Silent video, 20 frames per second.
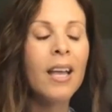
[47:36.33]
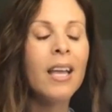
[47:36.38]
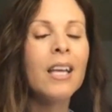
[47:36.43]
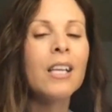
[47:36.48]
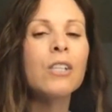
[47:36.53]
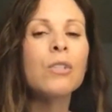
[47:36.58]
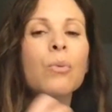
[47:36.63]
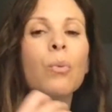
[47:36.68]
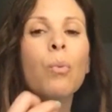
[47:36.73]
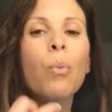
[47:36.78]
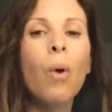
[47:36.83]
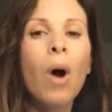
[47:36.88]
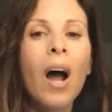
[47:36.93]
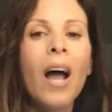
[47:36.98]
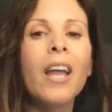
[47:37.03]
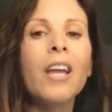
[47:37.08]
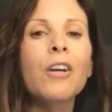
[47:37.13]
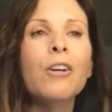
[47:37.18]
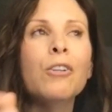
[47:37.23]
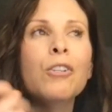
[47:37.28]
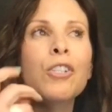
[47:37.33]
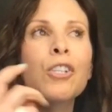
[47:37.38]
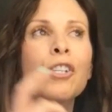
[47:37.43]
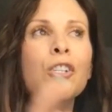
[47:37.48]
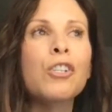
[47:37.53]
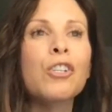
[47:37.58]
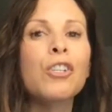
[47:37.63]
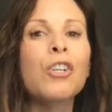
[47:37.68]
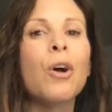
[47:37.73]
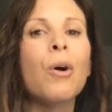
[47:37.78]
is wired to
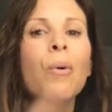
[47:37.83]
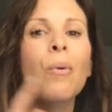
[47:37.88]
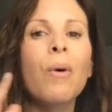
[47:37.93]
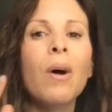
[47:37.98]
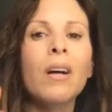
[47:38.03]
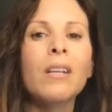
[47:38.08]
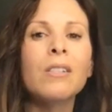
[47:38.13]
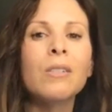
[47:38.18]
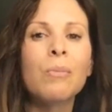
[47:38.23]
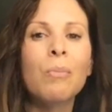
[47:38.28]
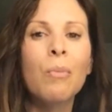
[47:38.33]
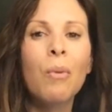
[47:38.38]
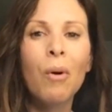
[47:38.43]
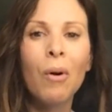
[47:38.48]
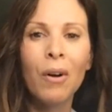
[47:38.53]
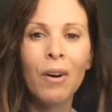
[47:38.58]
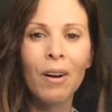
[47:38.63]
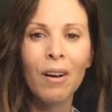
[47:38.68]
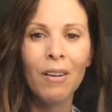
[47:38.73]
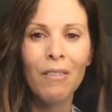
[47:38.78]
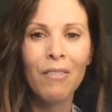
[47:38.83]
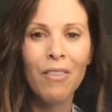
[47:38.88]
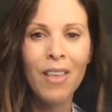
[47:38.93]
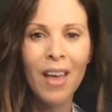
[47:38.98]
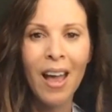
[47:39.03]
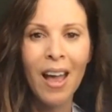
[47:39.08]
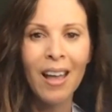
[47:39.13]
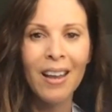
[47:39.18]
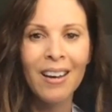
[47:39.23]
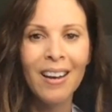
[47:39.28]
show us more of
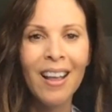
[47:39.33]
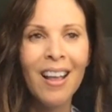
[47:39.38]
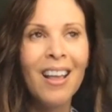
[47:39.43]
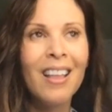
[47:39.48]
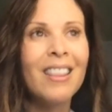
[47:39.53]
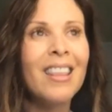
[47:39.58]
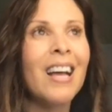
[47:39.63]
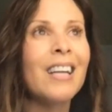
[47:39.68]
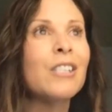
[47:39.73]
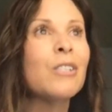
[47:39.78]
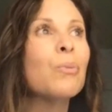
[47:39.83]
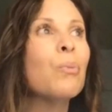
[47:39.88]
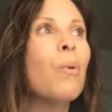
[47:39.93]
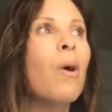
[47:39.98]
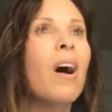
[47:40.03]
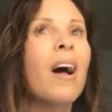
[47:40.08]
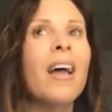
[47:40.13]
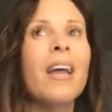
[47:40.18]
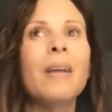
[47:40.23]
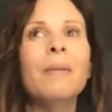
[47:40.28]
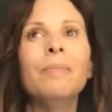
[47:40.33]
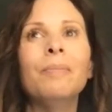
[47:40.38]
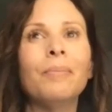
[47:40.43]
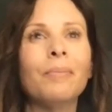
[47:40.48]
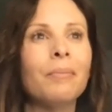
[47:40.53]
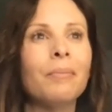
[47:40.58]
that. That's why